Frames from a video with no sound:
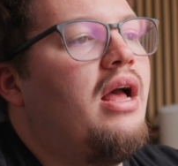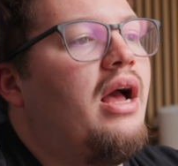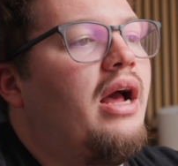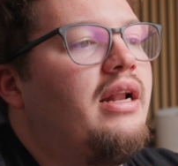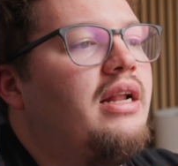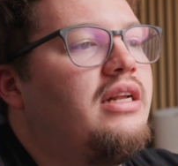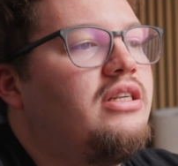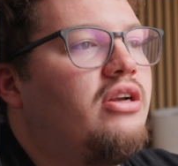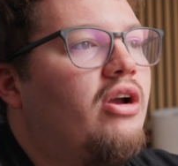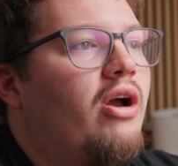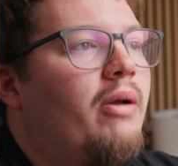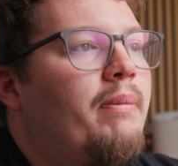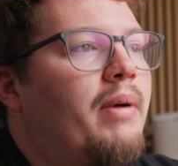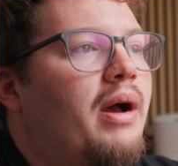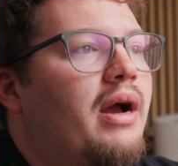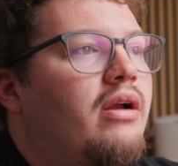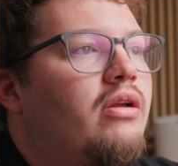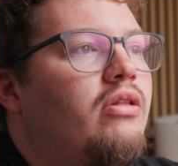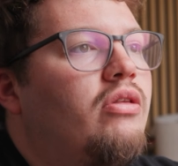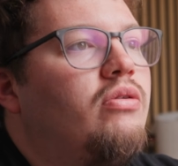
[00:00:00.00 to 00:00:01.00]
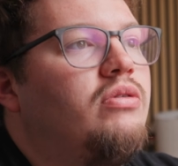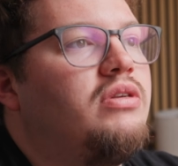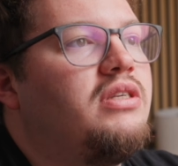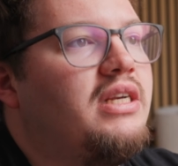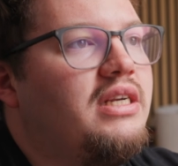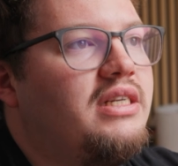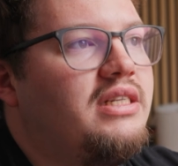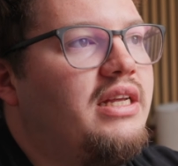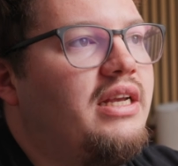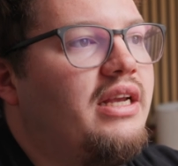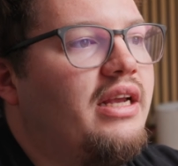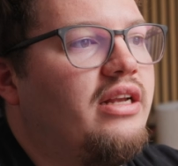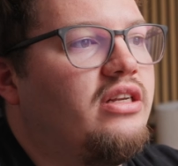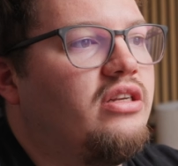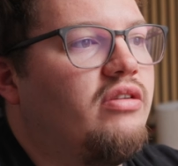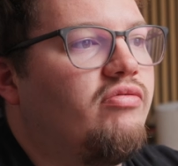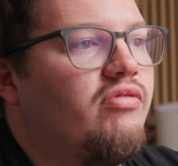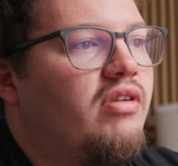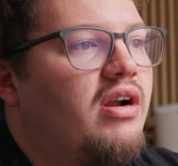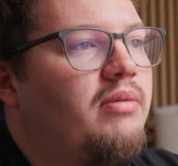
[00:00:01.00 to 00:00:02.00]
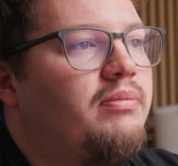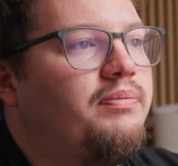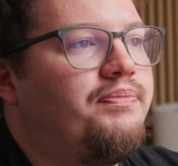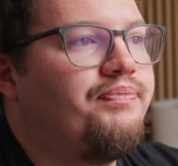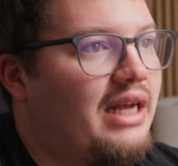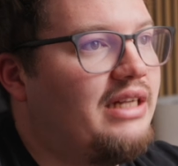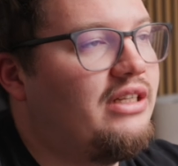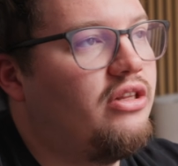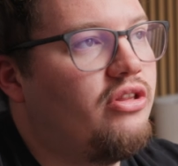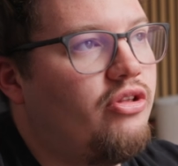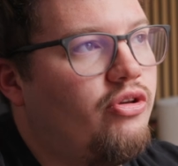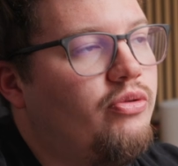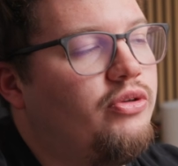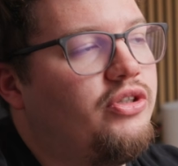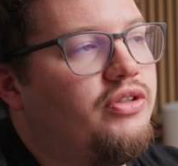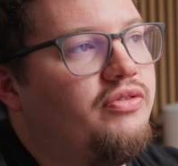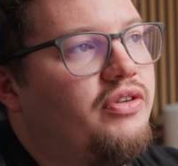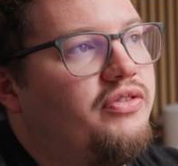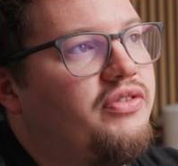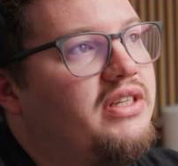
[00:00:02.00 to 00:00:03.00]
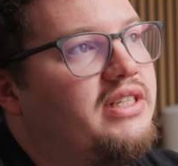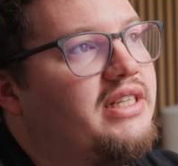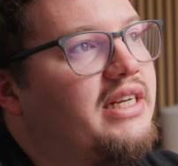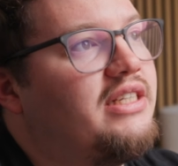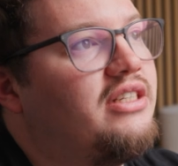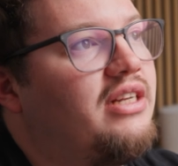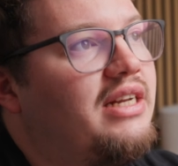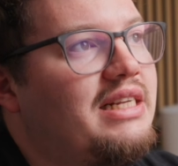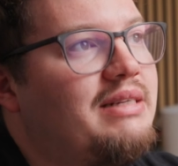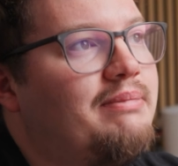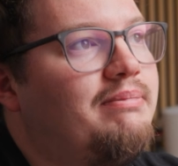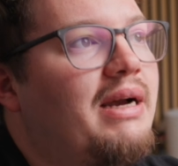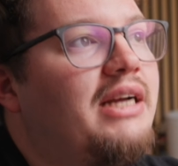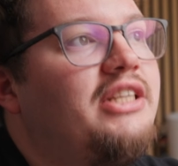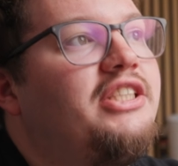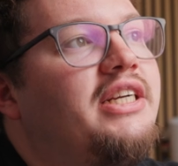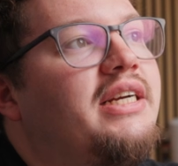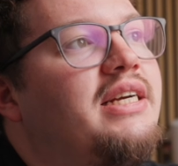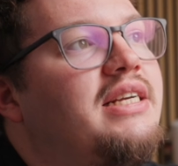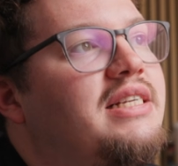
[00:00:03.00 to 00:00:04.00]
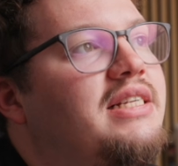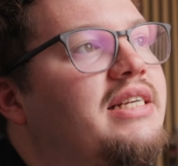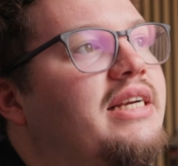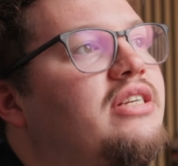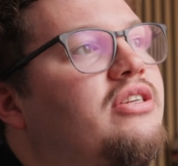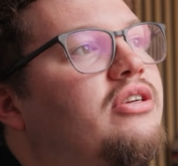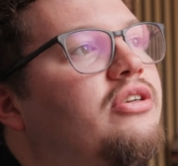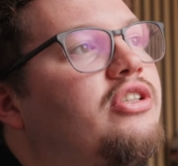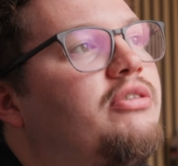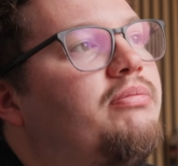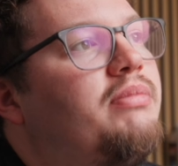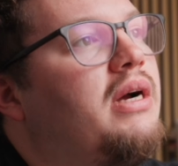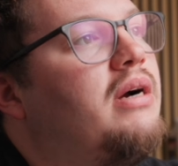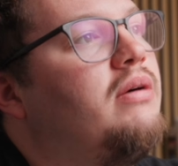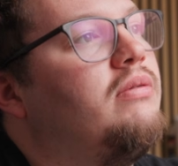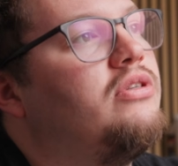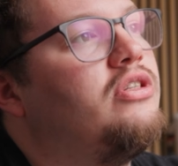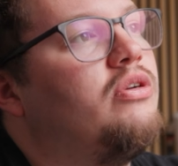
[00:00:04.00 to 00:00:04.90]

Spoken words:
and let's go back to 16 gigs of RAM and the 256. So let's match it at £600.